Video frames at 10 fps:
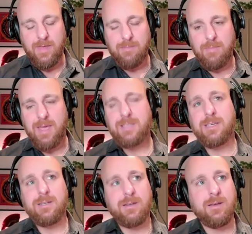makes
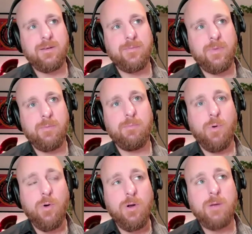it
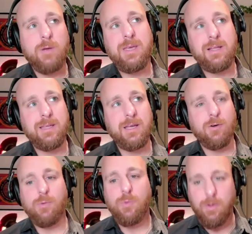more appealing
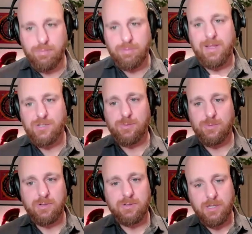or more
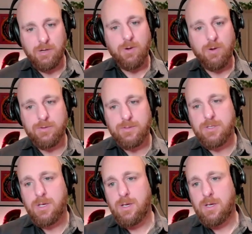pleasurable, in
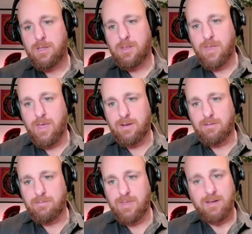quotes,
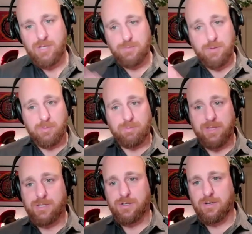than just pure
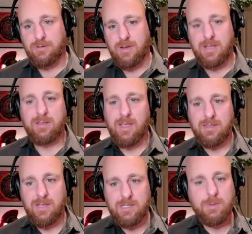pleasure? And
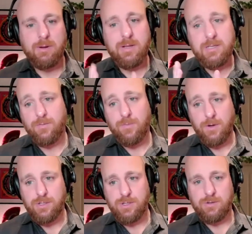the experience of
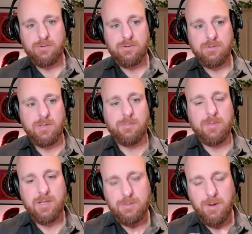virtue, the
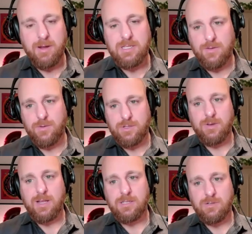experience of
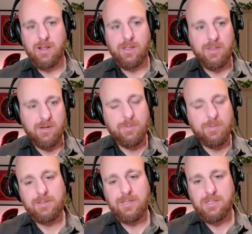restrained strength and
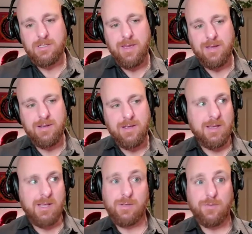nobility as a man,
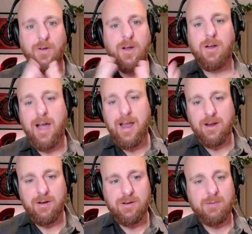is a far
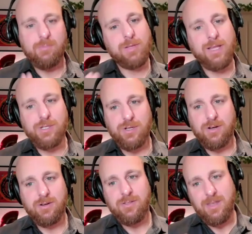higher
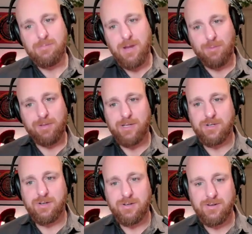pleasure than mere
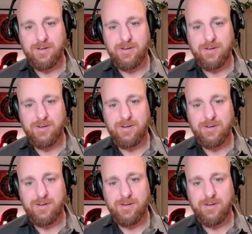pleasure.